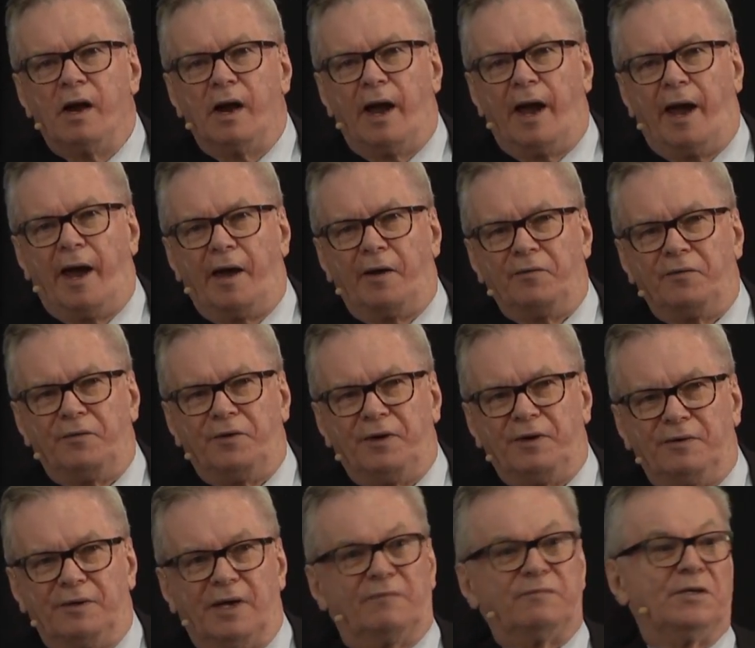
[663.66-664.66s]
And the
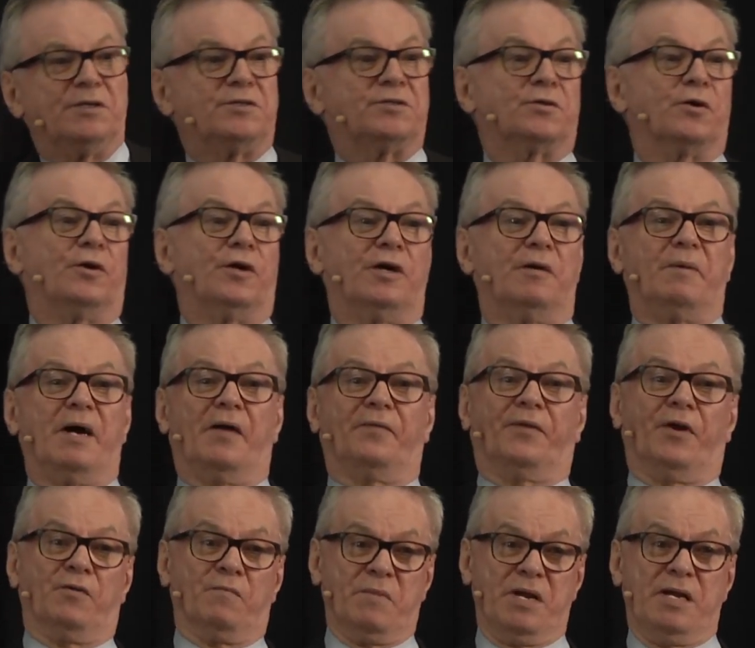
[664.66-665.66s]
lovely story about
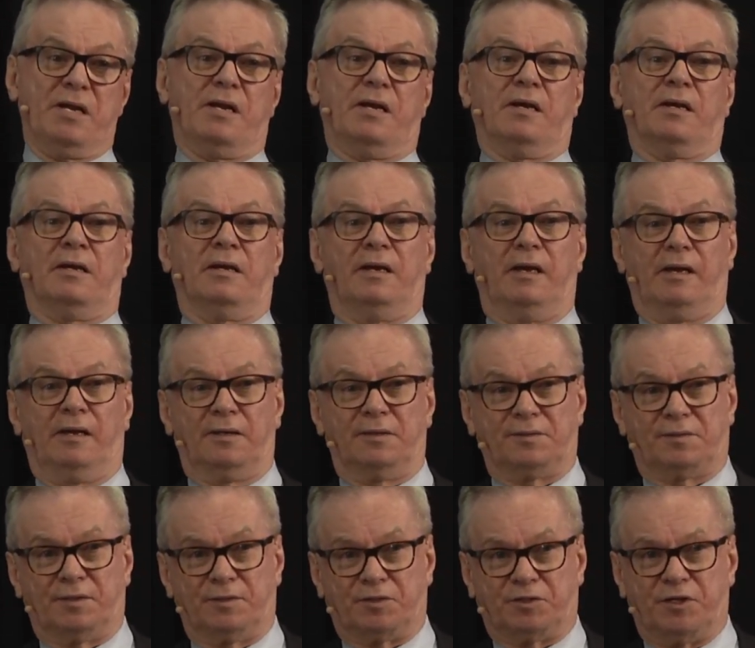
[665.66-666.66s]
their meeting
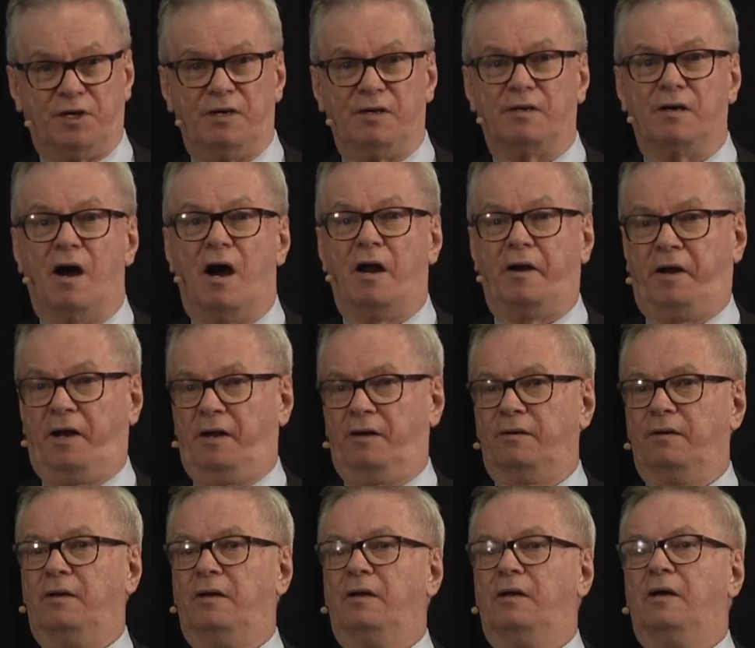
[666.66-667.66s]
is that she had gone
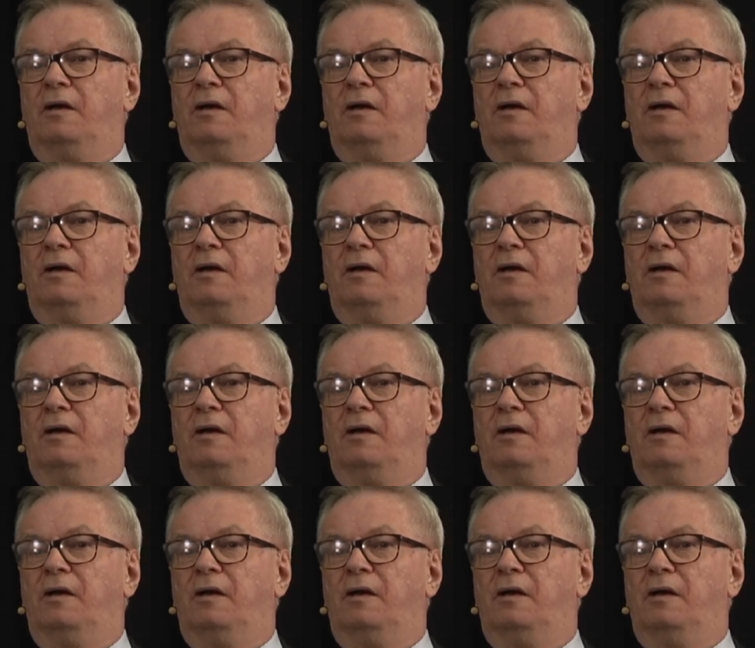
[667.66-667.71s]
in